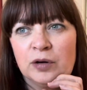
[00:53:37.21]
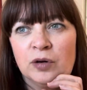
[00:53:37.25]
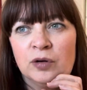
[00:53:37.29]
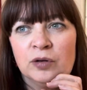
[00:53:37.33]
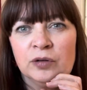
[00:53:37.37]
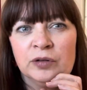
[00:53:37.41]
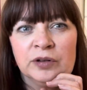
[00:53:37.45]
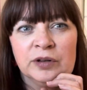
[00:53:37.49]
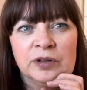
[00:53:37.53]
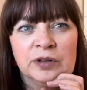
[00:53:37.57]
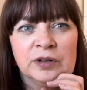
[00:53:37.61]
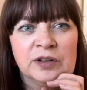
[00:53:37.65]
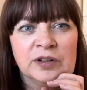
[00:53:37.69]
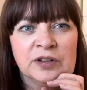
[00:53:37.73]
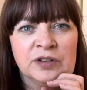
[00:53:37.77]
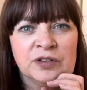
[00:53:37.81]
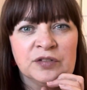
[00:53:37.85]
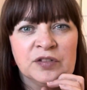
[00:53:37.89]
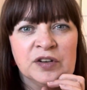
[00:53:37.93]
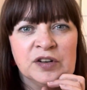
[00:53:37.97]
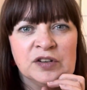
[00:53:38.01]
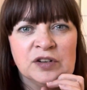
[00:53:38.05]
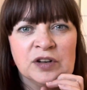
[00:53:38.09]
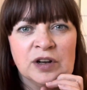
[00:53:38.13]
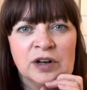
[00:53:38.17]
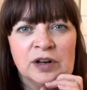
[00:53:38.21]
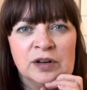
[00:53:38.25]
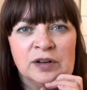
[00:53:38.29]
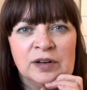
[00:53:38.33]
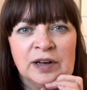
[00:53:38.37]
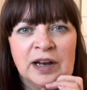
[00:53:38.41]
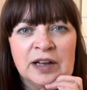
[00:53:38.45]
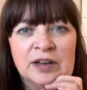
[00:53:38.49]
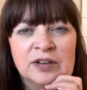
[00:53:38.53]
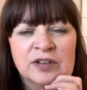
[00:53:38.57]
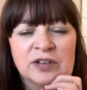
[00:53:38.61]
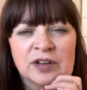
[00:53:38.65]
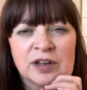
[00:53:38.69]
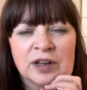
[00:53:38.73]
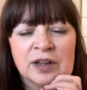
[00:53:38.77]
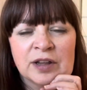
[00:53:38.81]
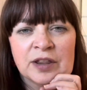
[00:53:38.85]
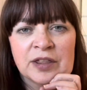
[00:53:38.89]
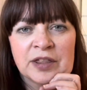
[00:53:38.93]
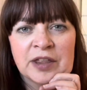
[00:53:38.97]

on this video later,